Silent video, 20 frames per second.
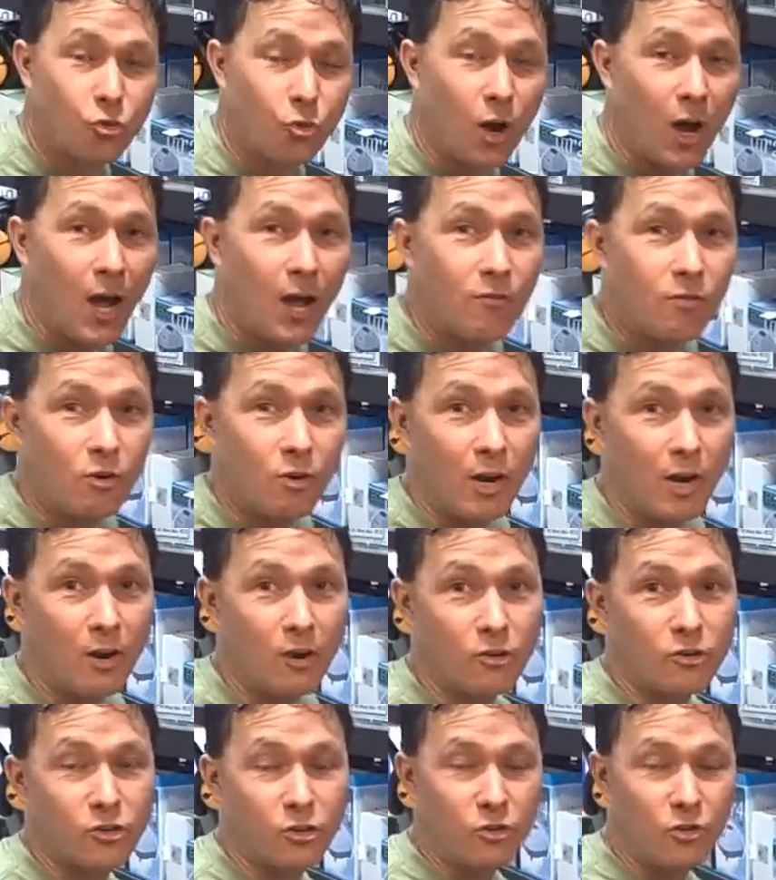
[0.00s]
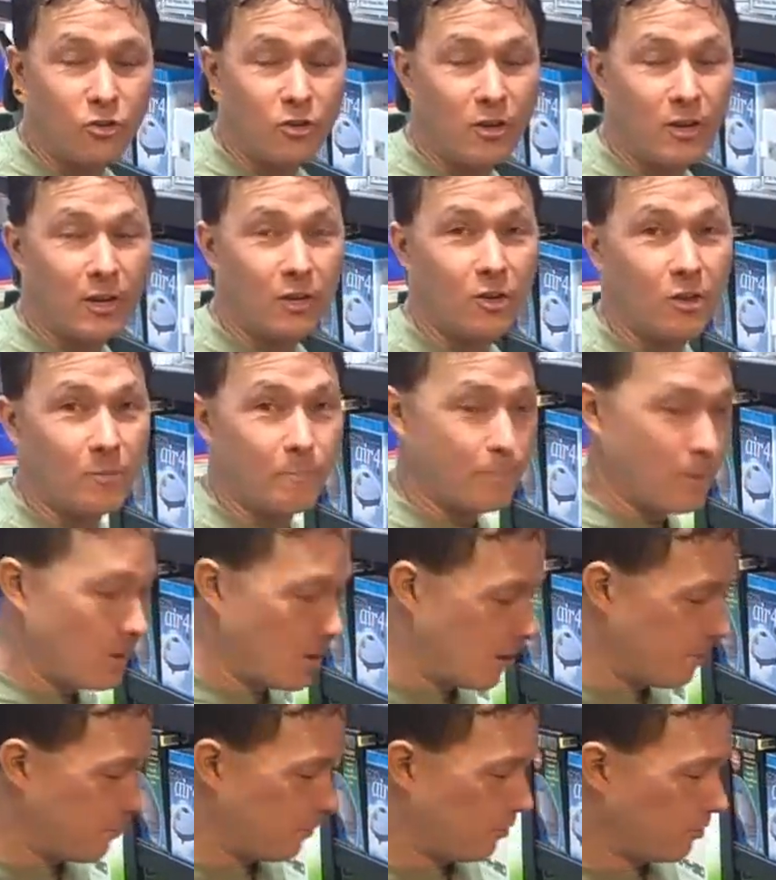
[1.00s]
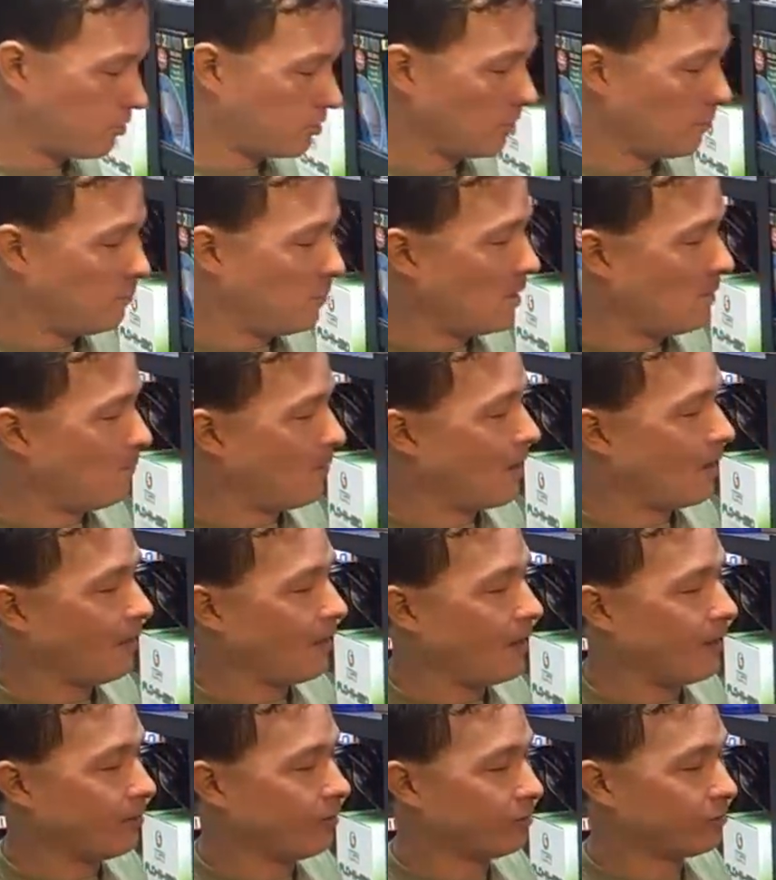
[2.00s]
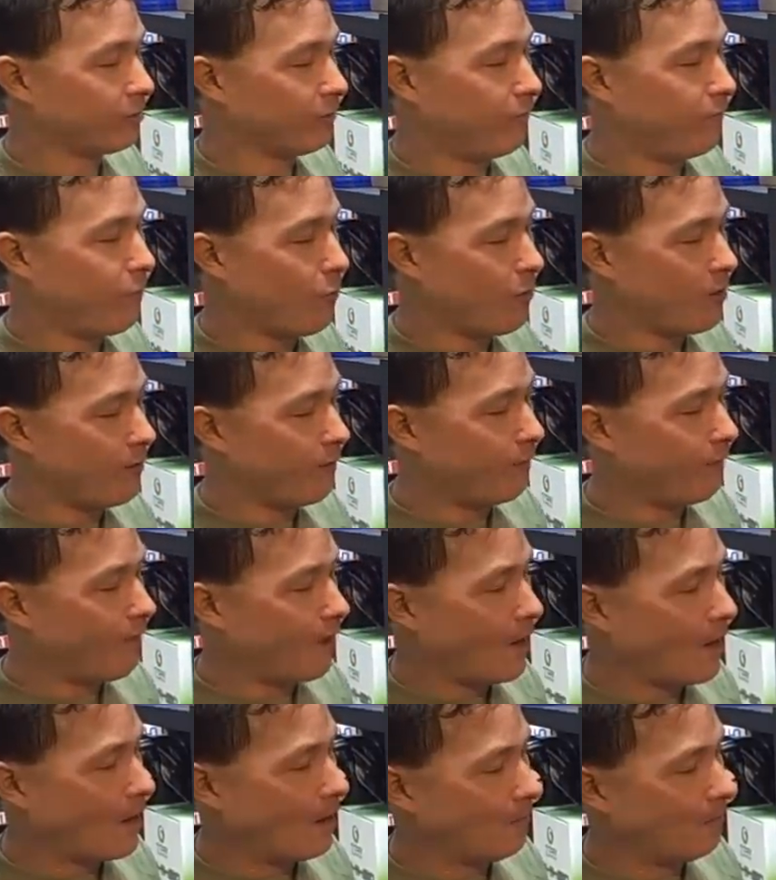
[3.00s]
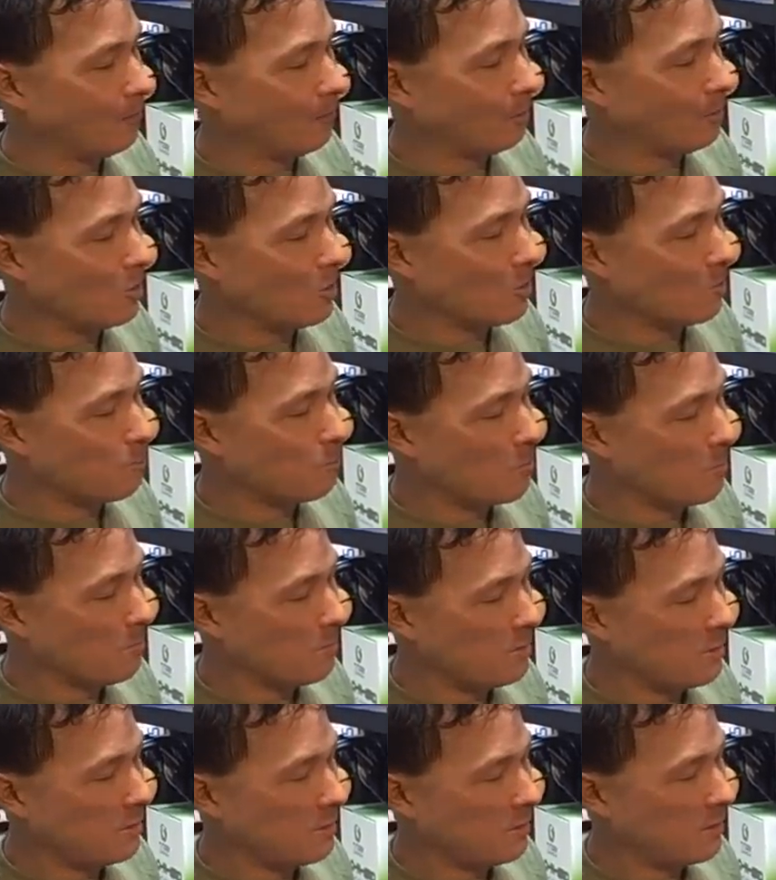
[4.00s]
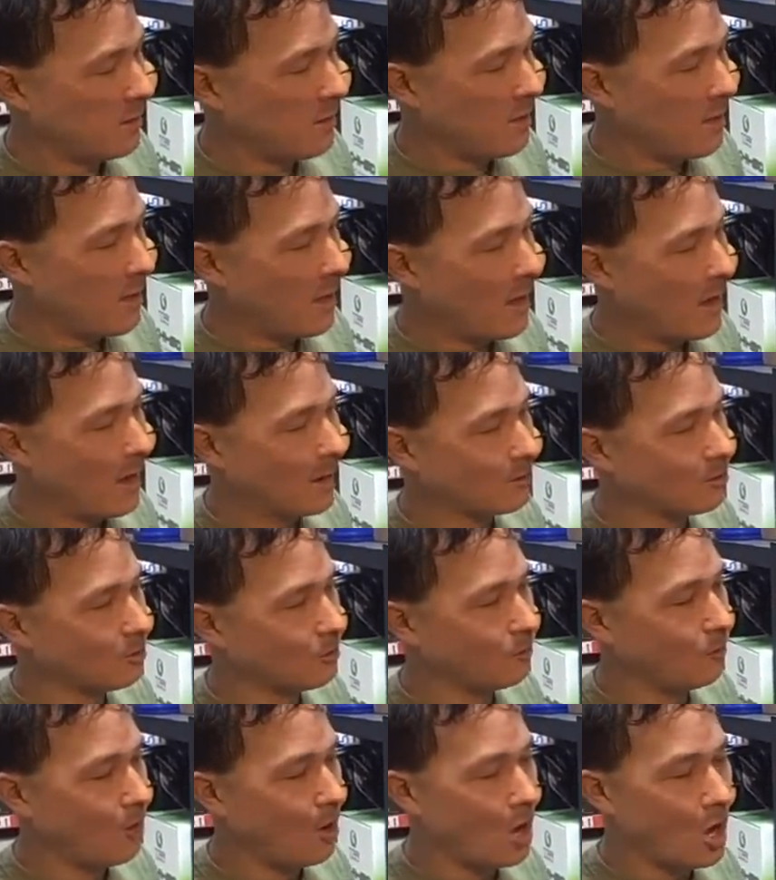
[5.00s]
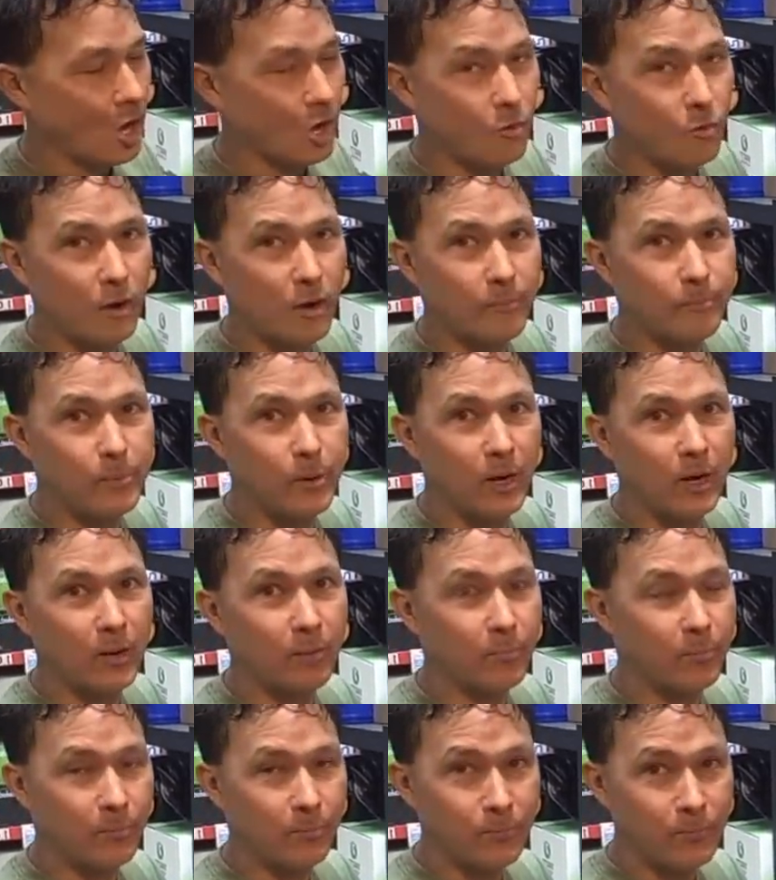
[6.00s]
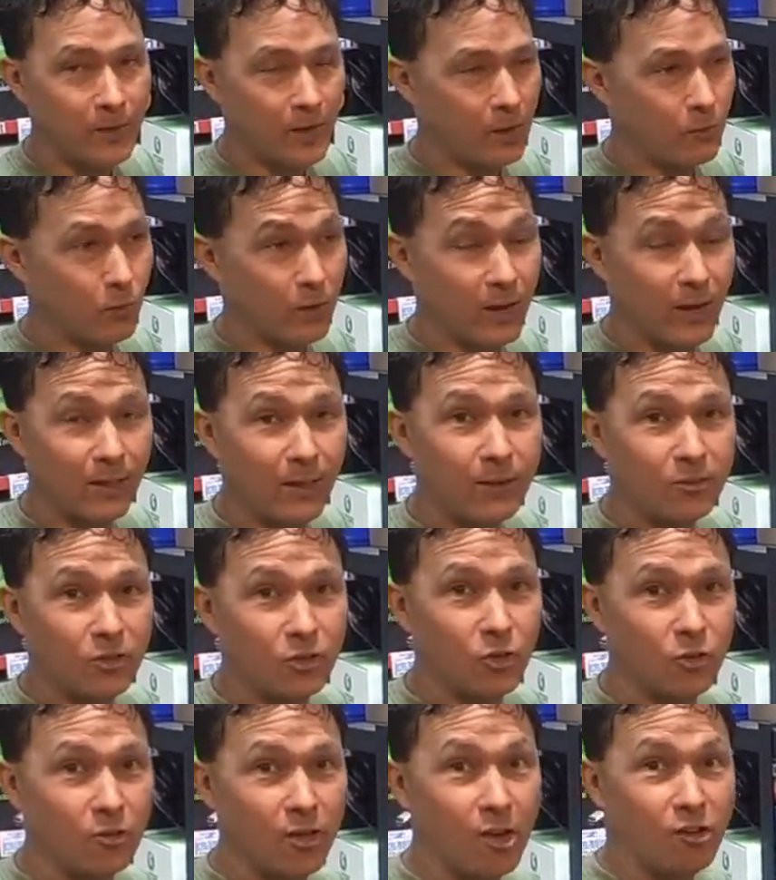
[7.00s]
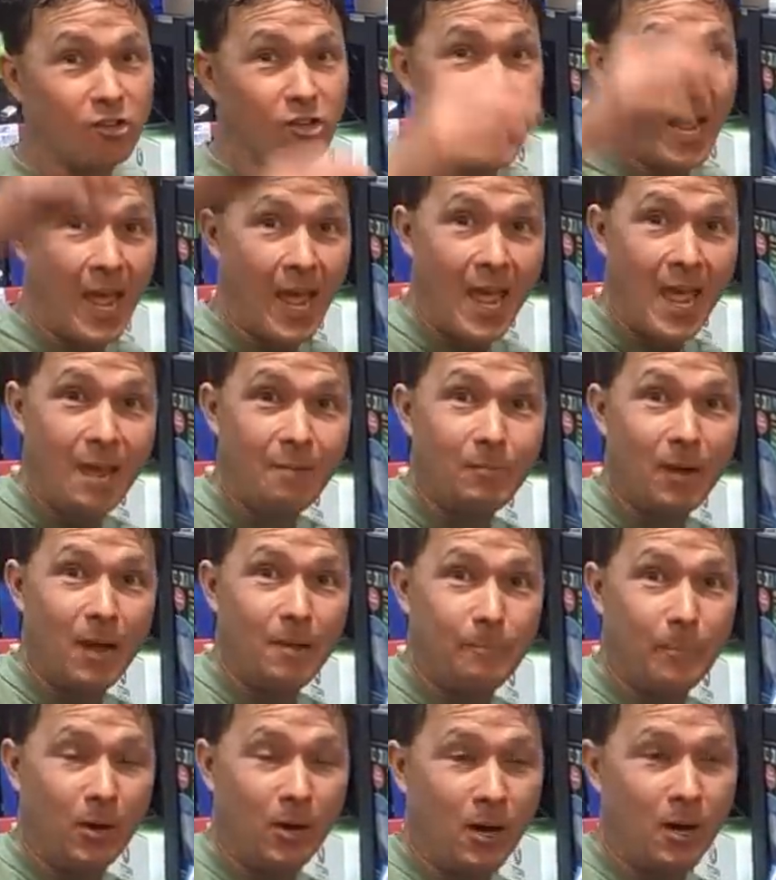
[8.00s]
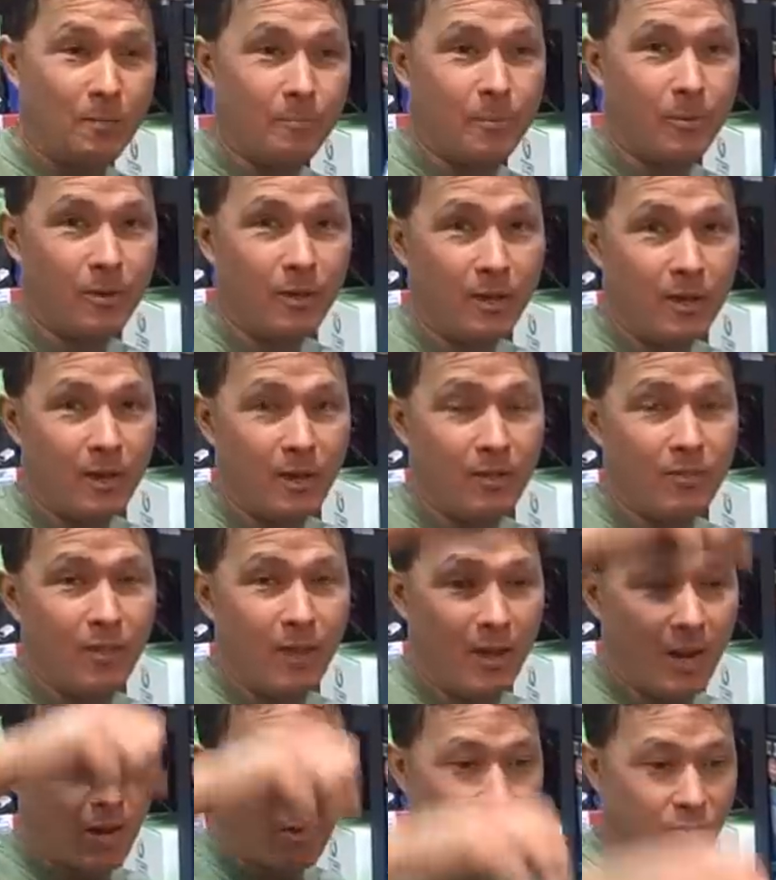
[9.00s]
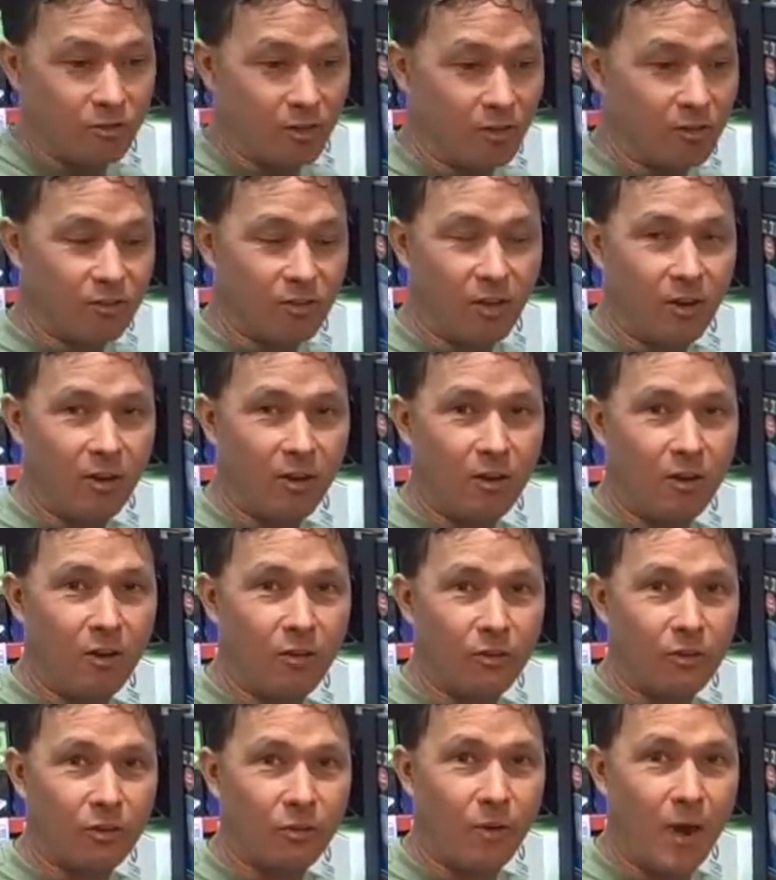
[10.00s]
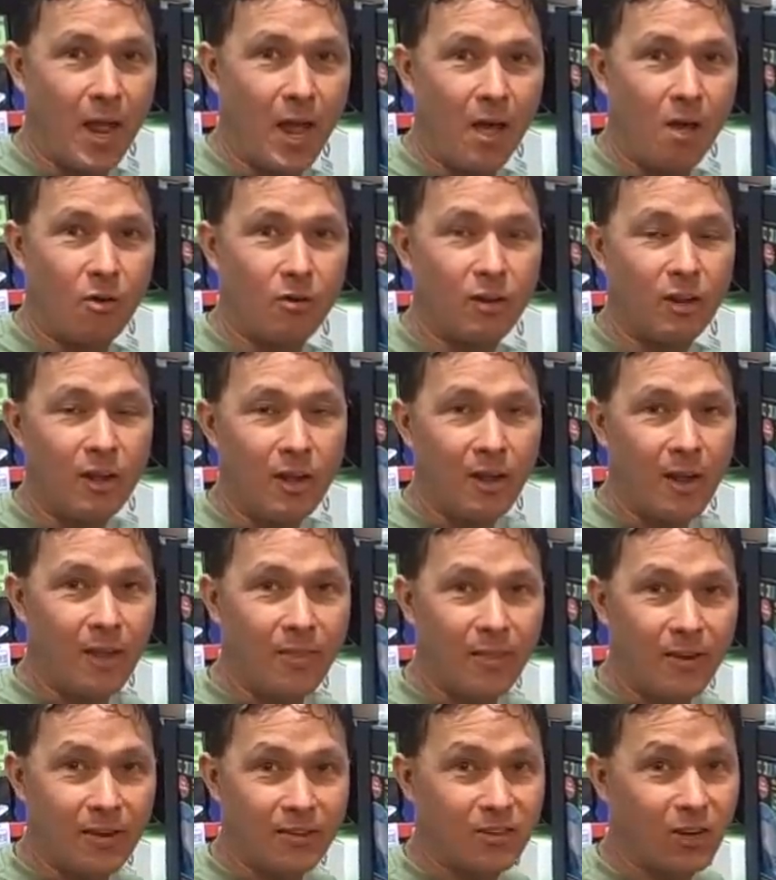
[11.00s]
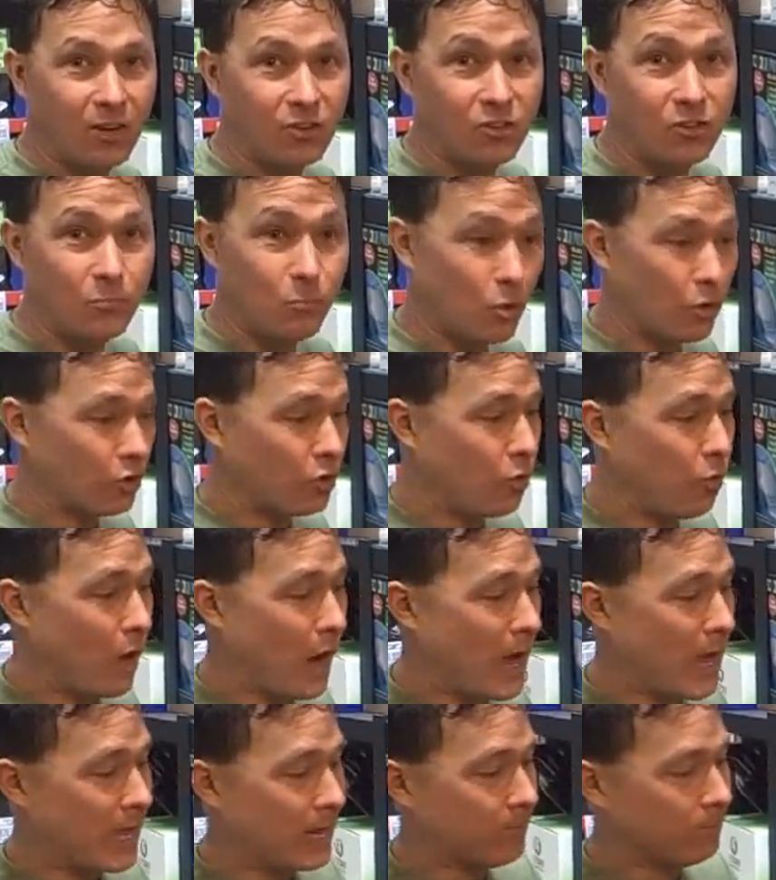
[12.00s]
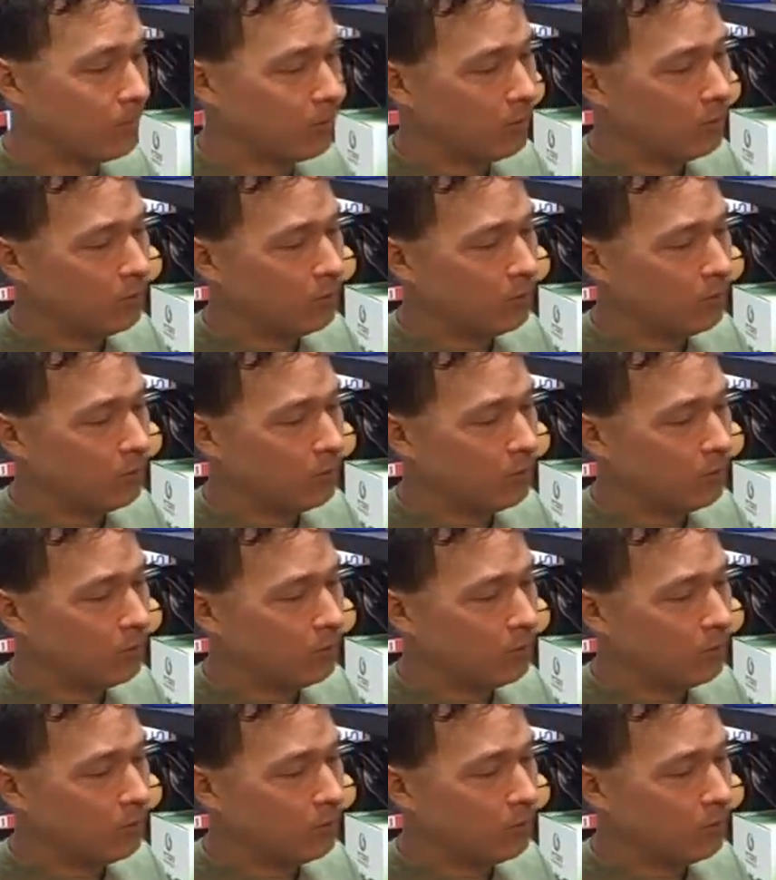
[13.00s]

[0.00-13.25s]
To drive your air stone, you need a good pump, and this is the pump I like. This is a 45 liter per minute Active Aqua pump. And what I like to do is actually hang my pump in the air instead of setting it on the ground, and then it's actually more quiet.